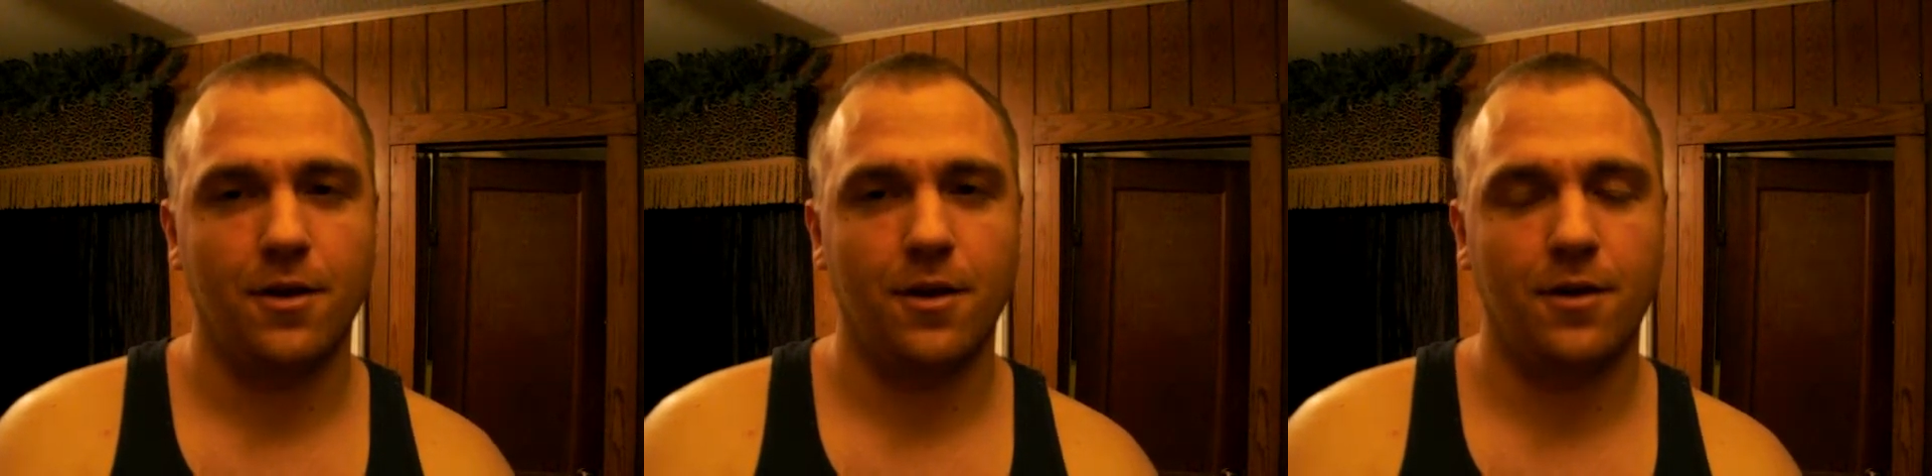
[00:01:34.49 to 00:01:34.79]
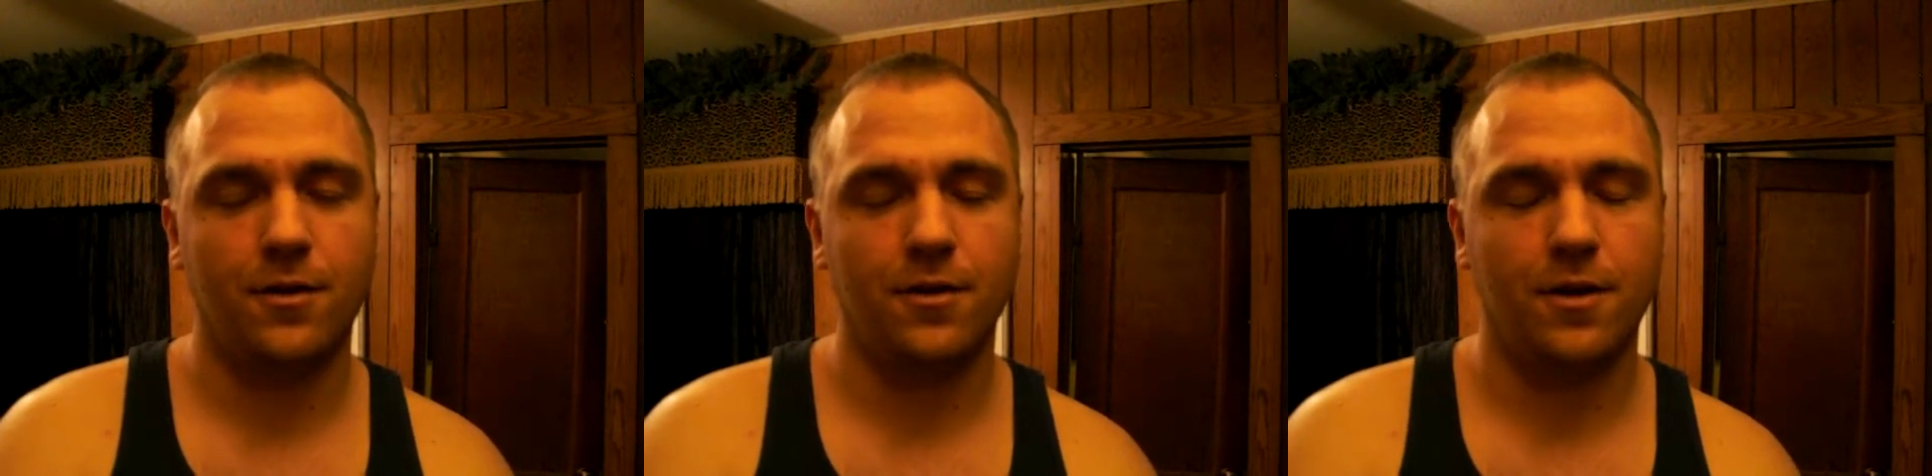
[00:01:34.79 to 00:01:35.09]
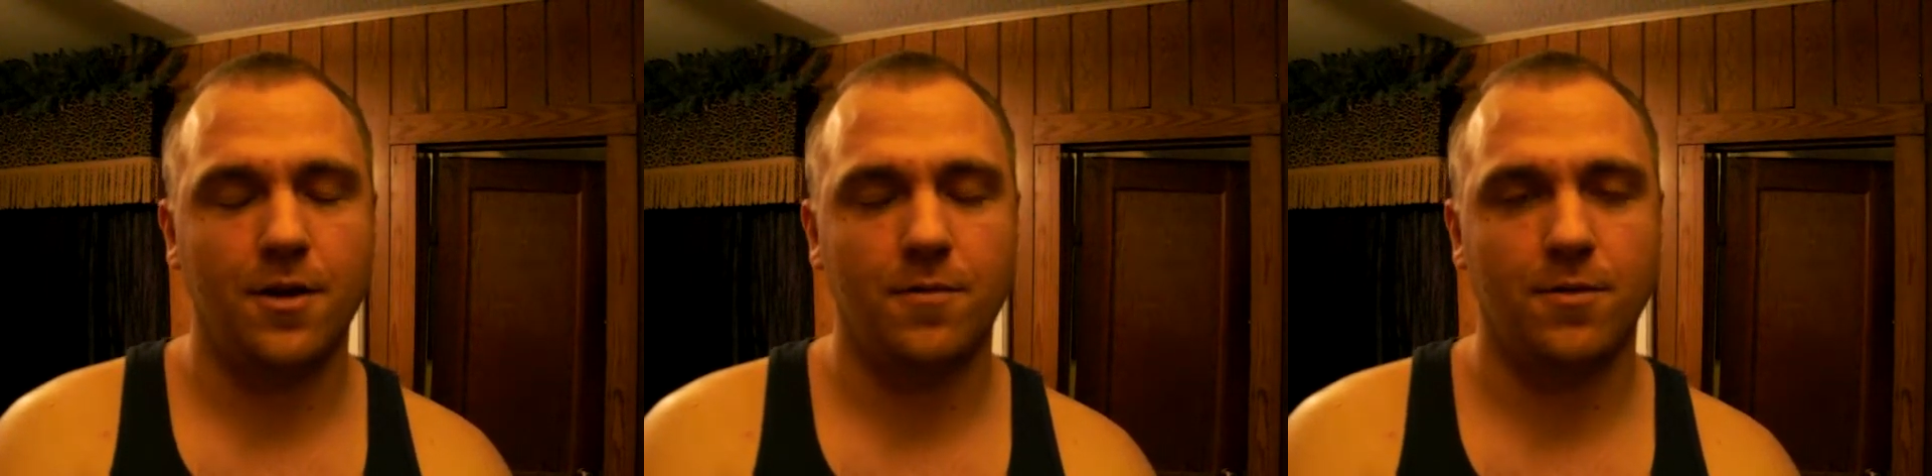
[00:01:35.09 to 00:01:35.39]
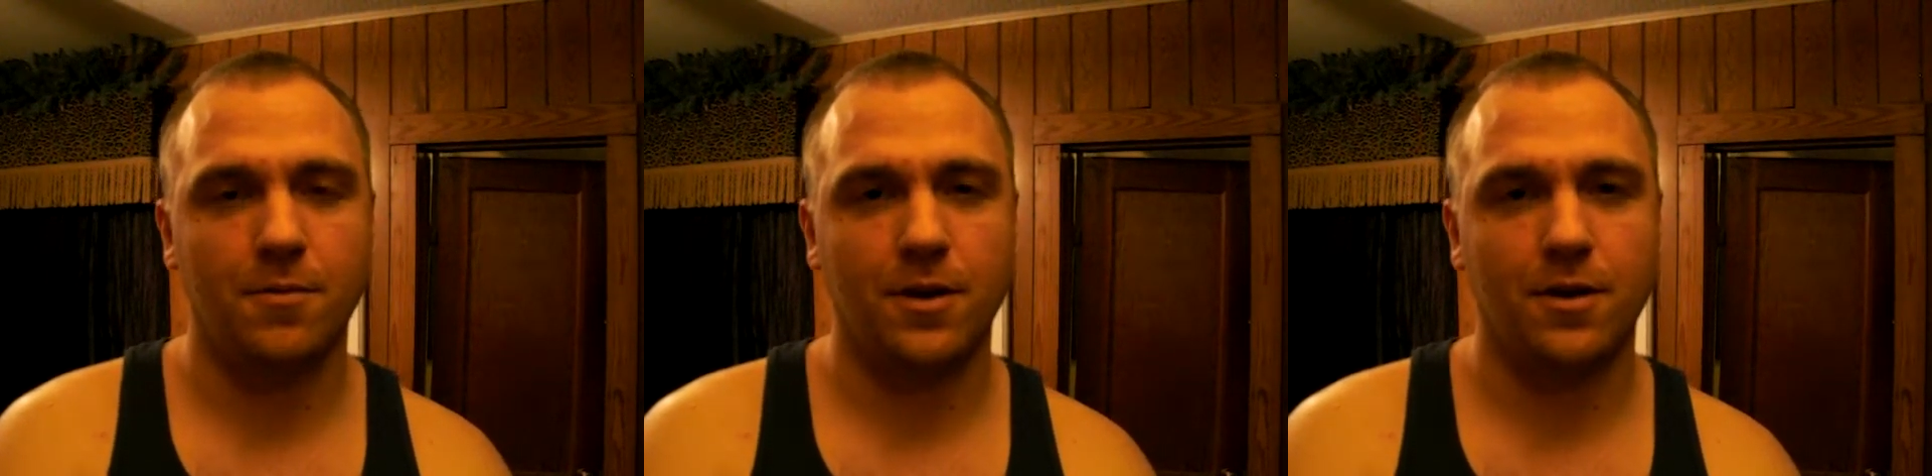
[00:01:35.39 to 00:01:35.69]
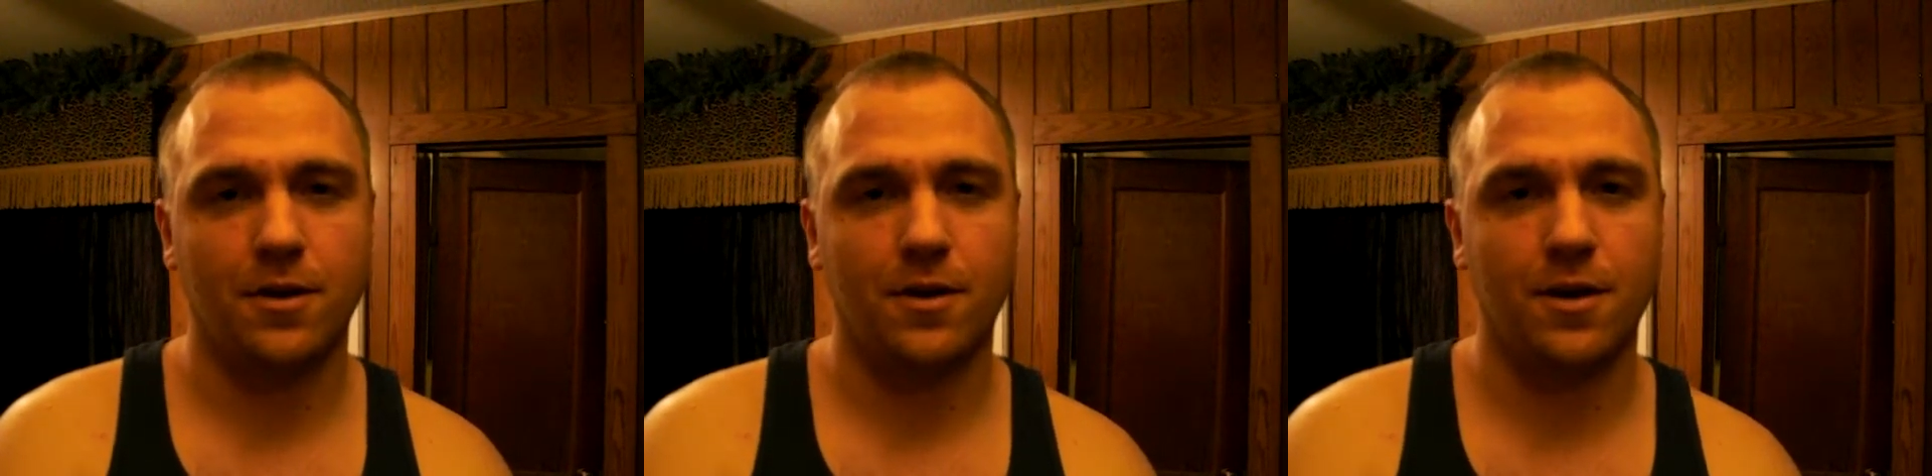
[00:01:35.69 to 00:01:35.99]
It took time for me
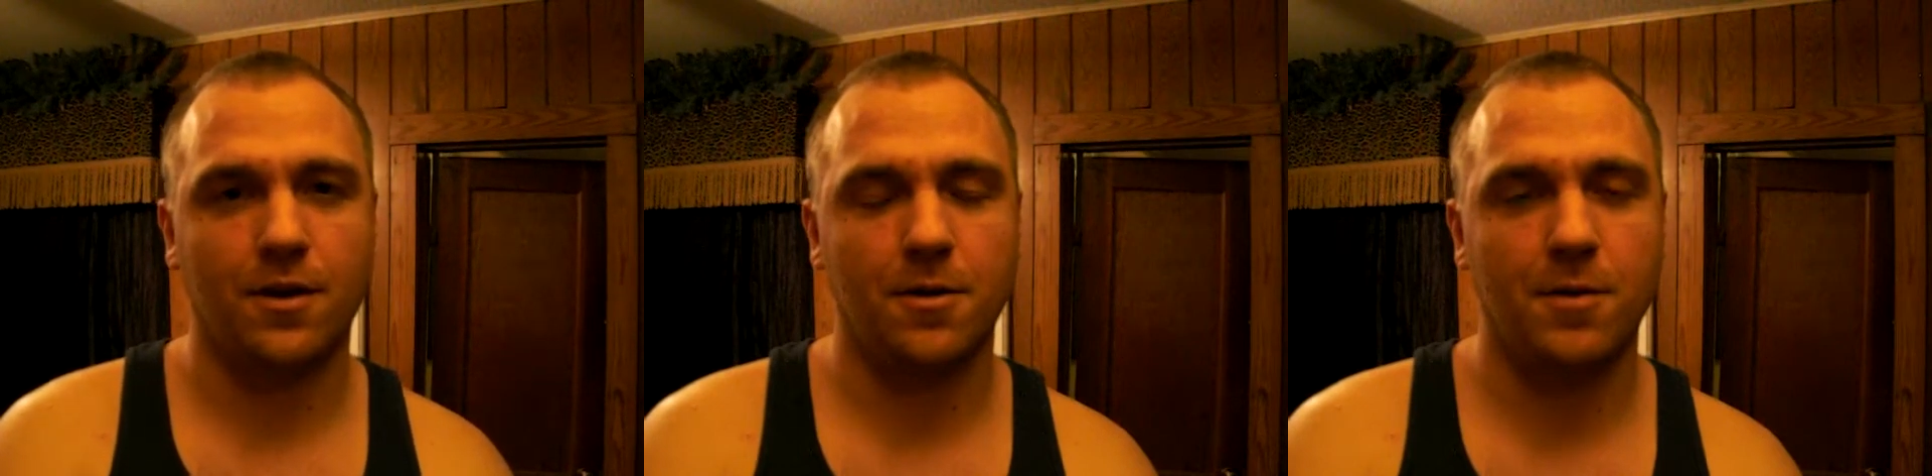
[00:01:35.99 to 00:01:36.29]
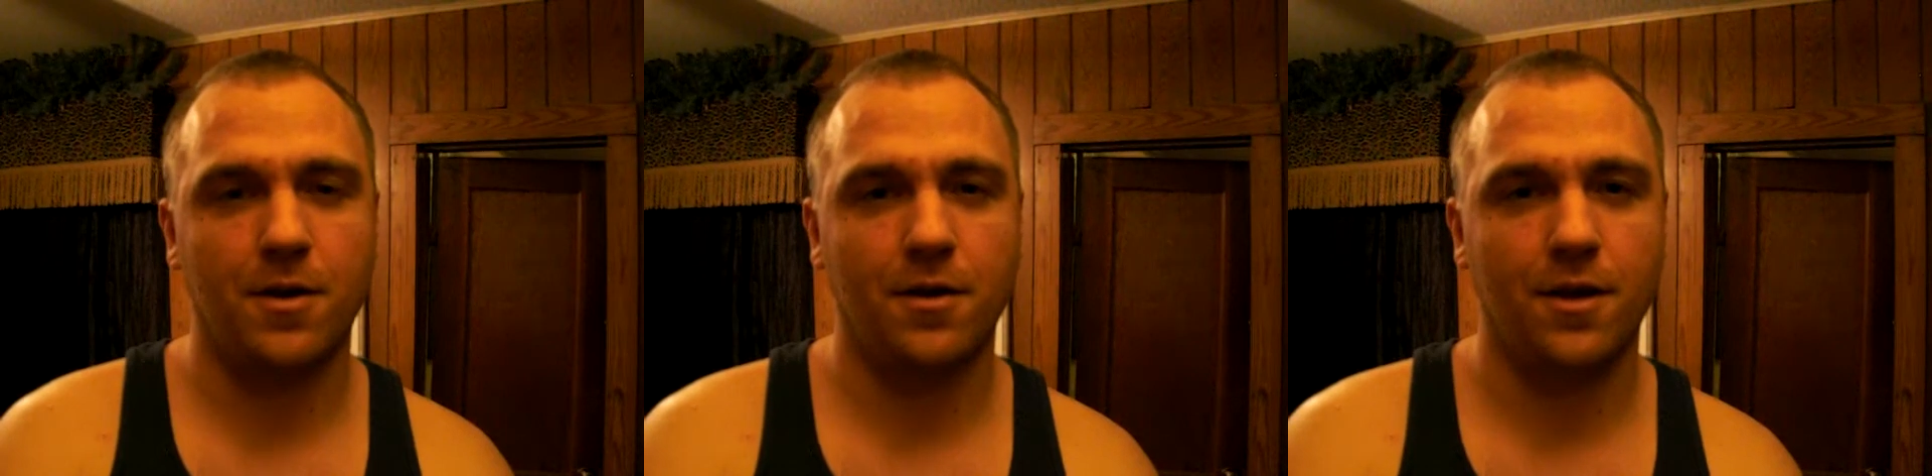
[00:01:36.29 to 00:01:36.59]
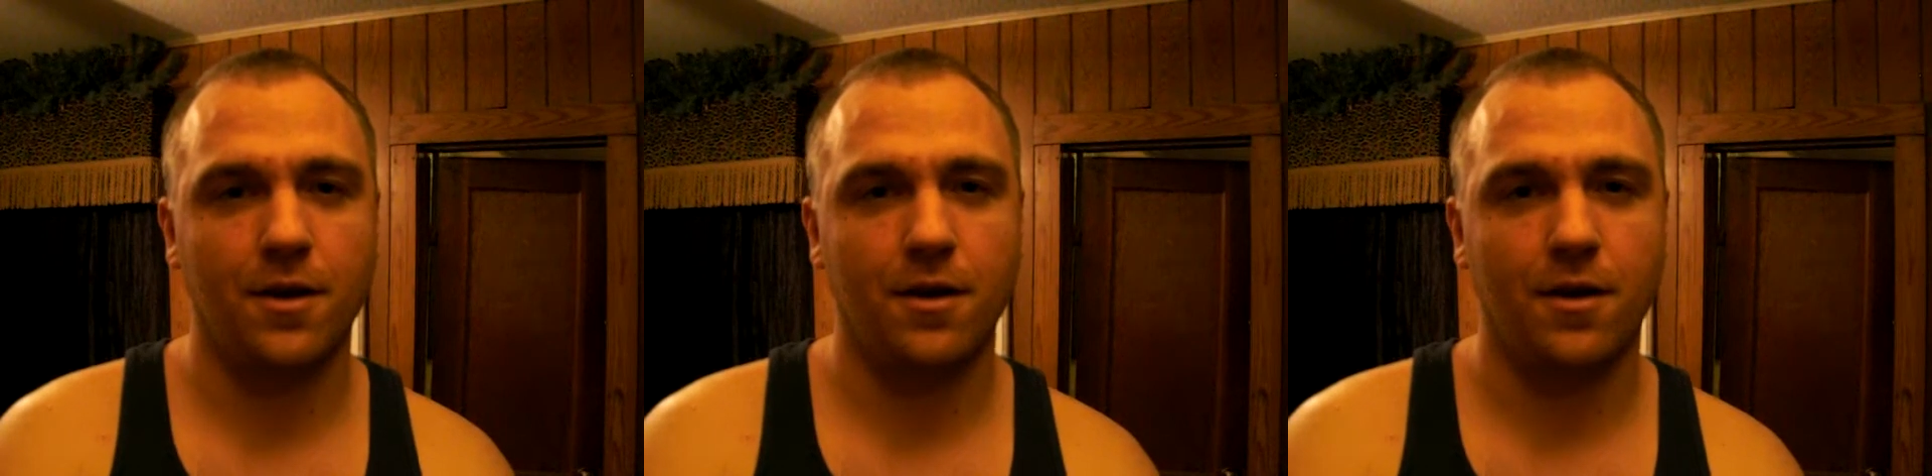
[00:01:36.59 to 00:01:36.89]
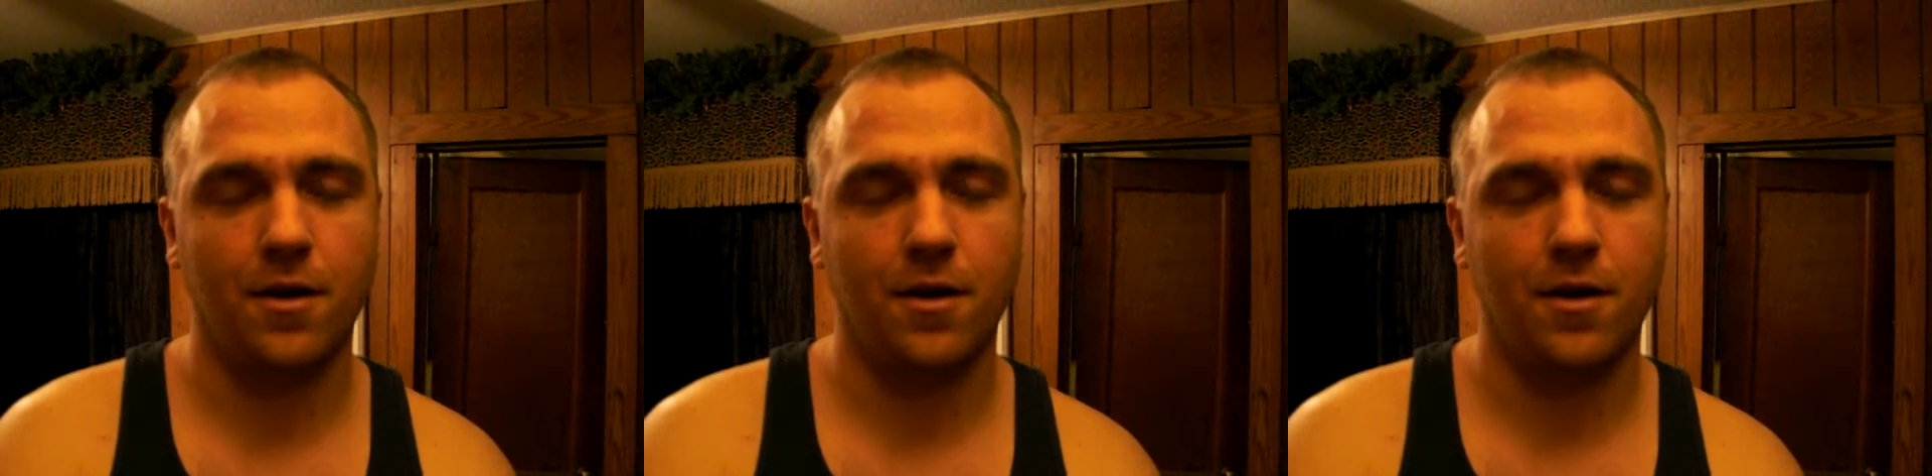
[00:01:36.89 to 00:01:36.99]
to kind of come out of that.